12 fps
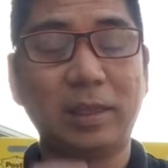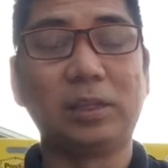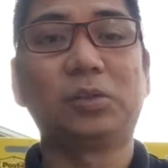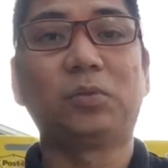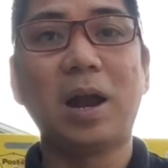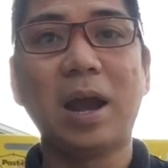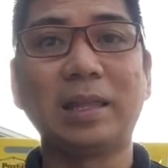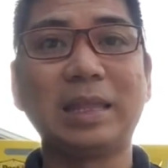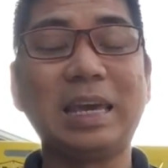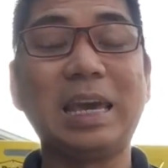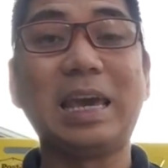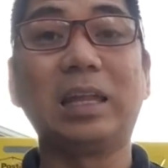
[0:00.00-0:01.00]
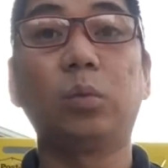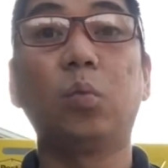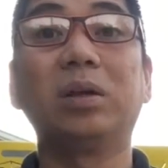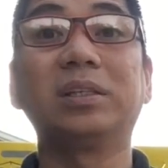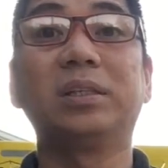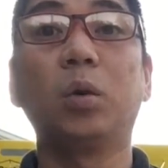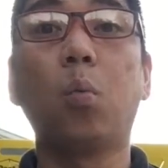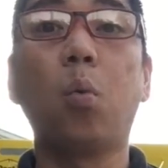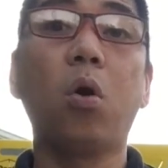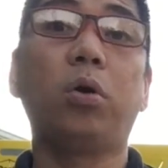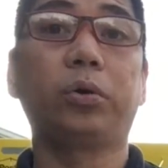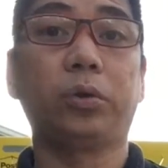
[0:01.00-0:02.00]
that's right. It was the
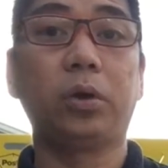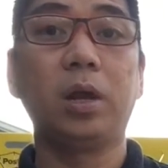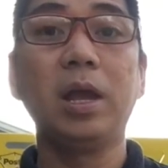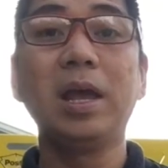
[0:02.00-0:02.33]
water.